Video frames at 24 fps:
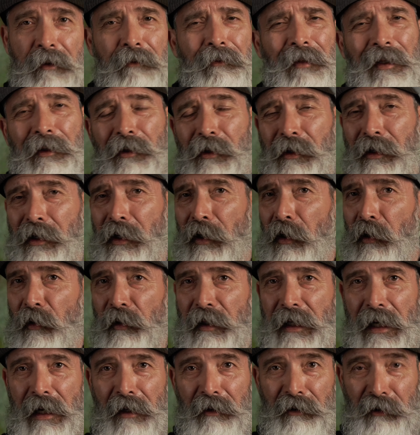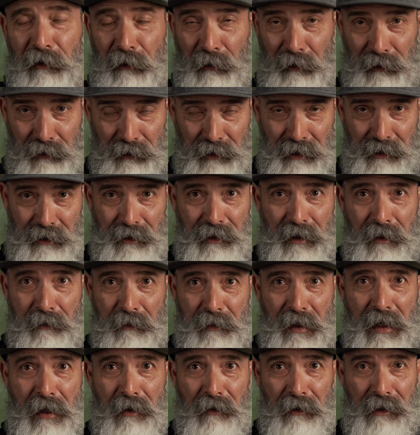man, you can go down to a
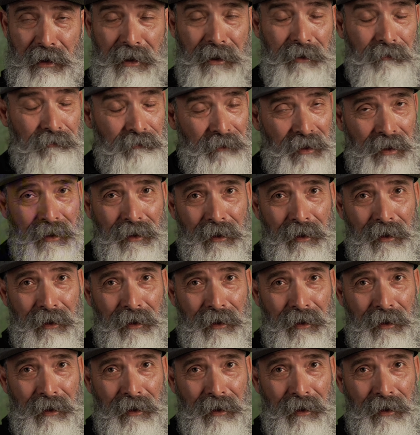16-pound line.